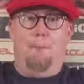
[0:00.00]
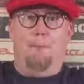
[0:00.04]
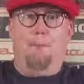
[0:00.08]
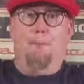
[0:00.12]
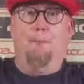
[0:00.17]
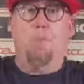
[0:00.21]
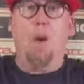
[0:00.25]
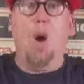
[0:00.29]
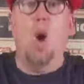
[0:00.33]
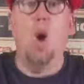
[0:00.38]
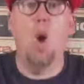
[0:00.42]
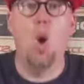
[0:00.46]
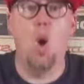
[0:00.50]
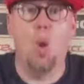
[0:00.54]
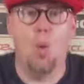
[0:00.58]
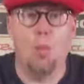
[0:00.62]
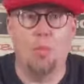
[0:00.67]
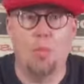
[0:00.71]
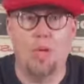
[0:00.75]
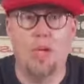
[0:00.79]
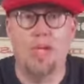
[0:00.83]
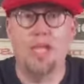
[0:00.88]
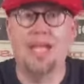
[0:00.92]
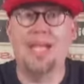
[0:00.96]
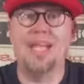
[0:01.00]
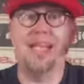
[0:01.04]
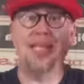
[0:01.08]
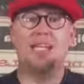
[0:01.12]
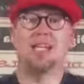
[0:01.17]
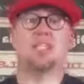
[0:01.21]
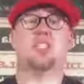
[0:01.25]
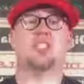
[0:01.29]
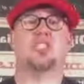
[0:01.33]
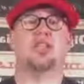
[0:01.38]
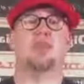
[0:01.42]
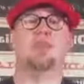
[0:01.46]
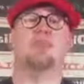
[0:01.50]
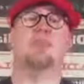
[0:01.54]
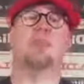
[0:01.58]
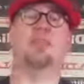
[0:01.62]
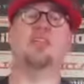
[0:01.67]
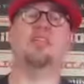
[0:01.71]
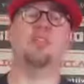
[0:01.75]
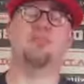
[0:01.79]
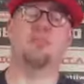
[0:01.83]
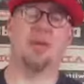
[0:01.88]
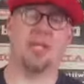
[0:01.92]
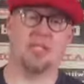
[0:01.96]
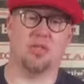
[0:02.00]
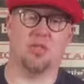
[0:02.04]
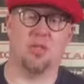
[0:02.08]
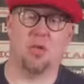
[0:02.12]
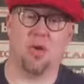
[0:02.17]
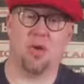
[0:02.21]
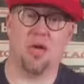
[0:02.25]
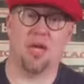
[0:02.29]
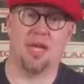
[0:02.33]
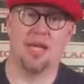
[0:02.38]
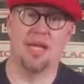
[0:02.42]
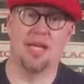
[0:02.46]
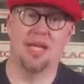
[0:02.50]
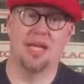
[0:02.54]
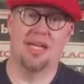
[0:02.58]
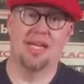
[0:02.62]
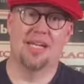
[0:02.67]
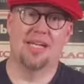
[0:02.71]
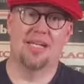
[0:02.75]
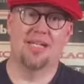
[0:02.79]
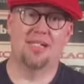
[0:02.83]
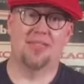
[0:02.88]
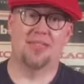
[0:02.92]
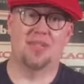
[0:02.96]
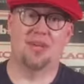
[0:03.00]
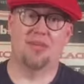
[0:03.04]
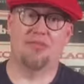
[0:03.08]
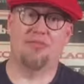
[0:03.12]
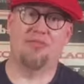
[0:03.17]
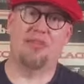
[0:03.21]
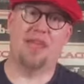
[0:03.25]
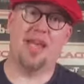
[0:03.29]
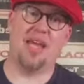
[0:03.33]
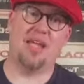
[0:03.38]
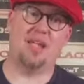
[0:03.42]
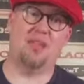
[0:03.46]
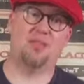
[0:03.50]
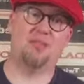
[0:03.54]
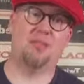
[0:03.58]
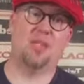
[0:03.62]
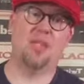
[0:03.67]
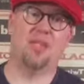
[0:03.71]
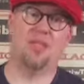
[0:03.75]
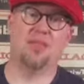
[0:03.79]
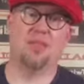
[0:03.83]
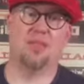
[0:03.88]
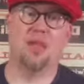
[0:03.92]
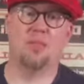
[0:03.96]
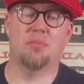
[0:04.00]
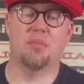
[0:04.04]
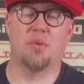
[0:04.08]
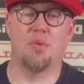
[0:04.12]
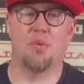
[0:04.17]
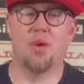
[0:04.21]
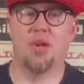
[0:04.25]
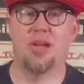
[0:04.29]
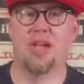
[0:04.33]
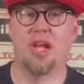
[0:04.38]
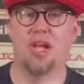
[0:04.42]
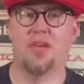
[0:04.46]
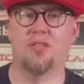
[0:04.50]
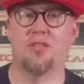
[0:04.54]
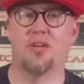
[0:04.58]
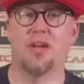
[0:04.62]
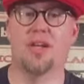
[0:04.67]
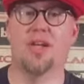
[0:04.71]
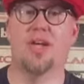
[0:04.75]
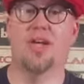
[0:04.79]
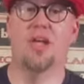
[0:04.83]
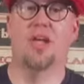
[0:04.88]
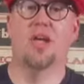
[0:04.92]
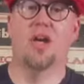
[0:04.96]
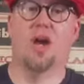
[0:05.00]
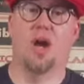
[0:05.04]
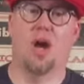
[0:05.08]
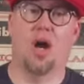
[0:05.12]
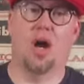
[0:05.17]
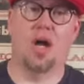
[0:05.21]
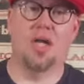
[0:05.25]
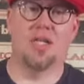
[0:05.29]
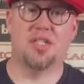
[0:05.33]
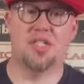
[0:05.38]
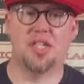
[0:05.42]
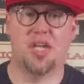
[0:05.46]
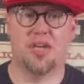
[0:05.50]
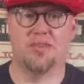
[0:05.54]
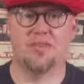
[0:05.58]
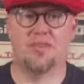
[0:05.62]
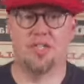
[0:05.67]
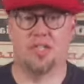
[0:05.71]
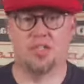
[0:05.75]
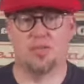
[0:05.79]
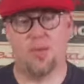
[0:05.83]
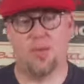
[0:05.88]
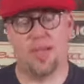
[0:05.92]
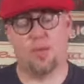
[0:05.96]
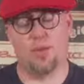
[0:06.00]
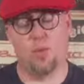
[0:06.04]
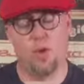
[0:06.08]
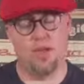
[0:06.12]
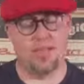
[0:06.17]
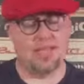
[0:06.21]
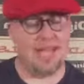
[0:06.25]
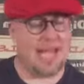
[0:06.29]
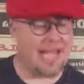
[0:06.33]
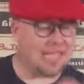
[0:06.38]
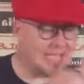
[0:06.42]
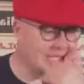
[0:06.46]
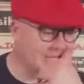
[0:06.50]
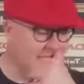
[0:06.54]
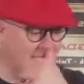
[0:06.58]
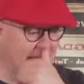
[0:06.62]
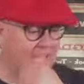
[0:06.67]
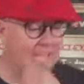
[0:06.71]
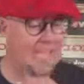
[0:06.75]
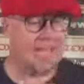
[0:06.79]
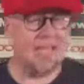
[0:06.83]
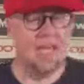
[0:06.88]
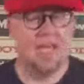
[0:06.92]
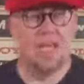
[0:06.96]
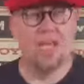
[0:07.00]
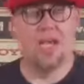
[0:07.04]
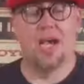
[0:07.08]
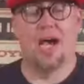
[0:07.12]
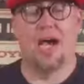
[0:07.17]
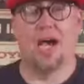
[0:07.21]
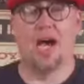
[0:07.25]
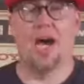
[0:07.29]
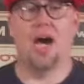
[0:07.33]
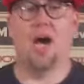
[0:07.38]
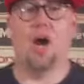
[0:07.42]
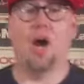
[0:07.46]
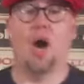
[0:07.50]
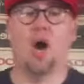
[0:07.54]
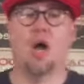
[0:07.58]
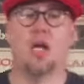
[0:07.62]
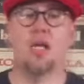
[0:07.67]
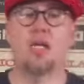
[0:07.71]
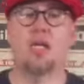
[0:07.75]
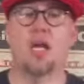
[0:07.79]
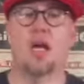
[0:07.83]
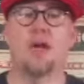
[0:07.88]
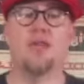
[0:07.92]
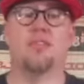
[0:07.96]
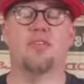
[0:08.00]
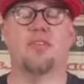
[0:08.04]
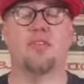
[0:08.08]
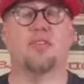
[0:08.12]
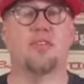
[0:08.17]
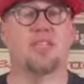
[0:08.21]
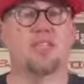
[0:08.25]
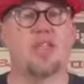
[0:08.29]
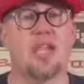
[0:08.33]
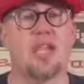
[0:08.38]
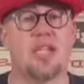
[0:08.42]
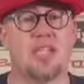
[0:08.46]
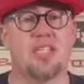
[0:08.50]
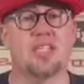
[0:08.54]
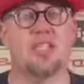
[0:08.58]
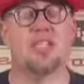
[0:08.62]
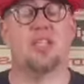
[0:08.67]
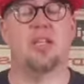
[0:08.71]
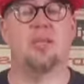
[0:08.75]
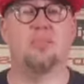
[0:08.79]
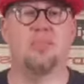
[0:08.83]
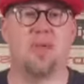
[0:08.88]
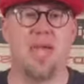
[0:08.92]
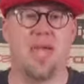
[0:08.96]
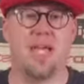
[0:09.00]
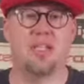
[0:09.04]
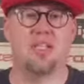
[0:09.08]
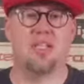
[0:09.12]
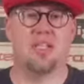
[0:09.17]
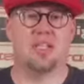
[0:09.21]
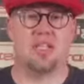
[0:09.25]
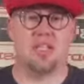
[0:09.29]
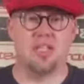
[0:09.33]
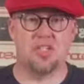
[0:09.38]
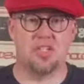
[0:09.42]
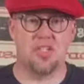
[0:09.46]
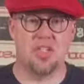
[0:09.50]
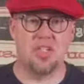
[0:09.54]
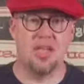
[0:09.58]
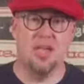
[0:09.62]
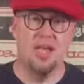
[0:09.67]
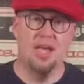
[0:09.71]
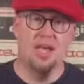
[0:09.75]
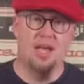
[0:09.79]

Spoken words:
boom! It's some of his best work. So Phantom, number 100, on shelves this week. One last thing. Hardcover deluxe slipcase edition,